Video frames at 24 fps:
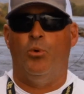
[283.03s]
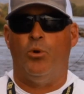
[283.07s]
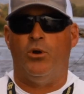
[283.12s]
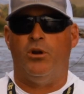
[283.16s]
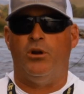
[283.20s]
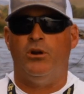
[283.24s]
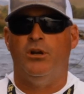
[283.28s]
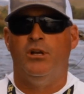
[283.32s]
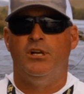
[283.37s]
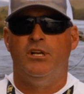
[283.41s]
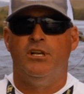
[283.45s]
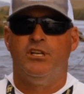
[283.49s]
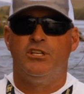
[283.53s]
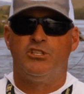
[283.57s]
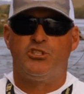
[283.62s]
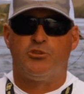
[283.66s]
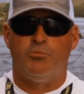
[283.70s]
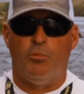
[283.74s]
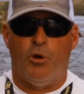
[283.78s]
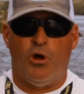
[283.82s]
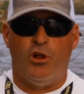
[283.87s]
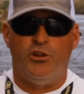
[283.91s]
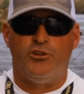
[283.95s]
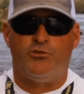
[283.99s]
more
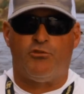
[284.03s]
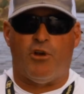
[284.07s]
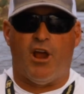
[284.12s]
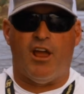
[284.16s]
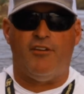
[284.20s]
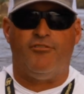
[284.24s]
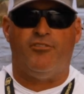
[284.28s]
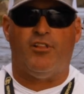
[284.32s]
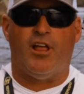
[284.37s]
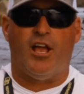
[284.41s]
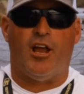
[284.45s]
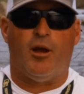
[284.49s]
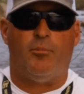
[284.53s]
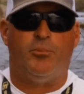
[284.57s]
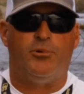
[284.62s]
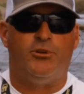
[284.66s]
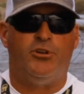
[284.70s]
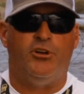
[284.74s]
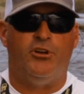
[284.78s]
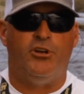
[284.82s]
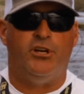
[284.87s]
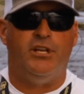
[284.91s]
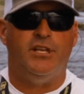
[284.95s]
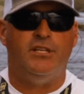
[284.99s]
small dry fly
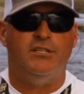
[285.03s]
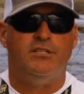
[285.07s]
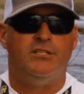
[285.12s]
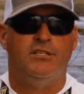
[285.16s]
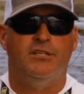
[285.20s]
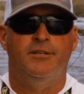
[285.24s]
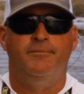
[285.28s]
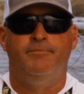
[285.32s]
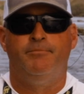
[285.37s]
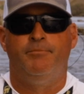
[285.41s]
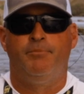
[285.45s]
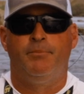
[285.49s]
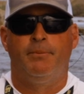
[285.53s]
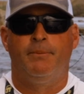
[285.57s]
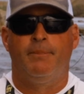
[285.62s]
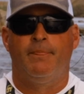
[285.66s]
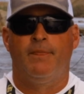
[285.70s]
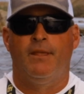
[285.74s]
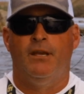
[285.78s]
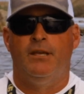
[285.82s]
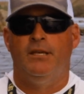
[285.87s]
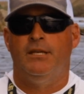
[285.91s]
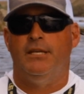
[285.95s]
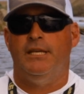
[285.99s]
opportunities.
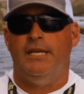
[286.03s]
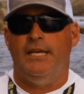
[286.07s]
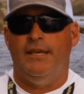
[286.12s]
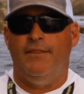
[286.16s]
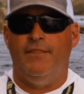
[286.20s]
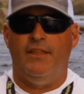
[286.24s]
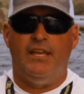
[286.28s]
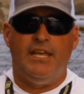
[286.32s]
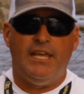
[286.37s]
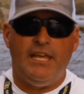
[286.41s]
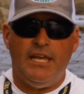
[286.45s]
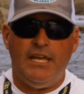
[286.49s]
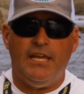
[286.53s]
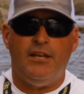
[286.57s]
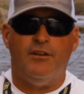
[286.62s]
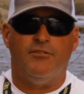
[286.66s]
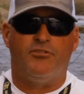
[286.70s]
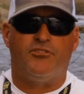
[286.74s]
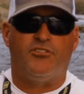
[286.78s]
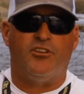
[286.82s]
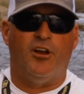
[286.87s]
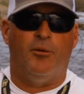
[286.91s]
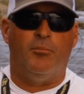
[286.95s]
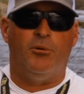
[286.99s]
In the heat
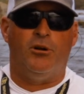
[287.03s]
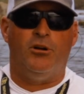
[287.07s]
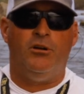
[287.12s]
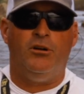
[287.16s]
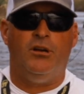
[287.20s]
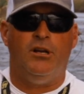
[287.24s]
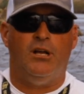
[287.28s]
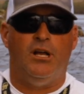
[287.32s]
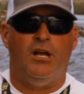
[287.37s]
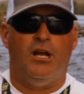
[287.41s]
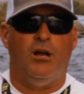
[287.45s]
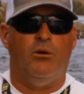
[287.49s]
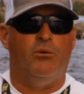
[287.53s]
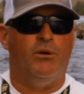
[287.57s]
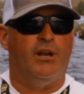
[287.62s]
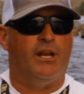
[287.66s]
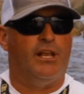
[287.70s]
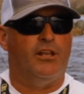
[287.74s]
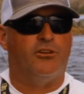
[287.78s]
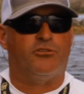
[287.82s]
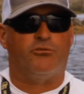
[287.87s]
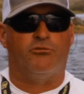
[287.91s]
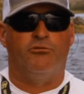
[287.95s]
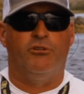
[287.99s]
of summer, uh, when
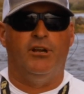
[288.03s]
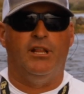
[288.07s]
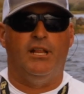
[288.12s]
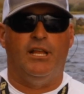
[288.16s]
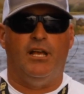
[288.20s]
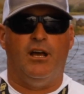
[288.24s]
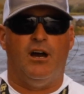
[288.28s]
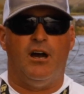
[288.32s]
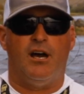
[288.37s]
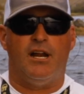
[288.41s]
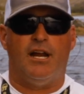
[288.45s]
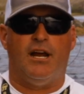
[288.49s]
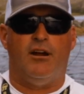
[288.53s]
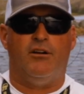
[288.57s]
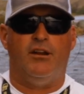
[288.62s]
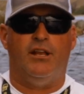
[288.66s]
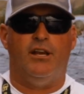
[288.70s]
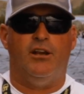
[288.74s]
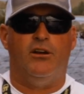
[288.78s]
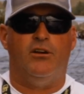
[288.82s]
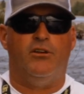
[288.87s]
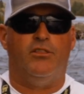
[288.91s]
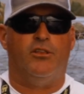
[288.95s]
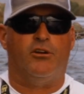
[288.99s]
it gets really hot out
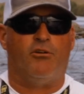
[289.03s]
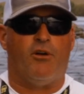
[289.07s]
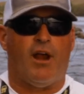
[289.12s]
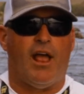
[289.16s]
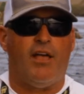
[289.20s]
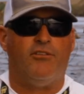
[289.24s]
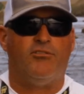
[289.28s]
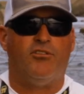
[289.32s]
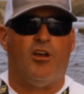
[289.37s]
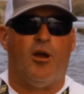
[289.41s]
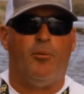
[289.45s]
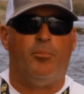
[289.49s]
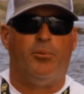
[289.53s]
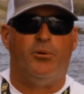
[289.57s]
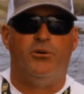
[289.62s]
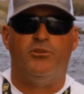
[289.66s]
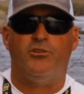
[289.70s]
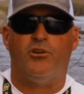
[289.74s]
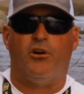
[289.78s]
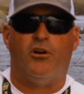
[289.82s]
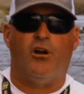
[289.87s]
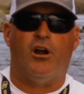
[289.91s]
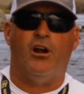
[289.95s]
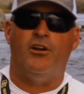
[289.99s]
here, the
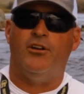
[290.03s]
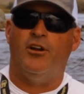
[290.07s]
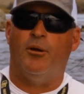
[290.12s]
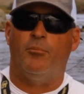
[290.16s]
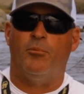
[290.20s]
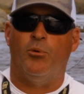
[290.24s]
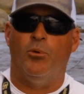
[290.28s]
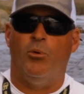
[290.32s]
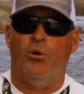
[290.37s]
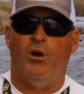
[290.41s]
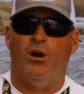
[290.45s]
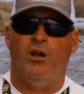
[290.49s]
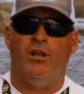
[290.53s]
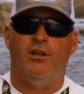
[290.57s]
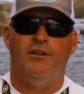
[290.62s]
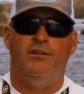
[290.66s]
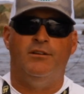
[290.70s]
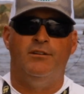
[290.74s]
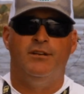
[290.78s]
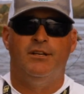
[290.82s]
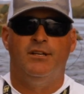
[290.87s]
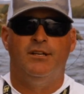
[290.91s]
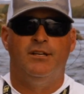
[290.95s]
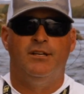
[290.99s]
grasshoppers are our number one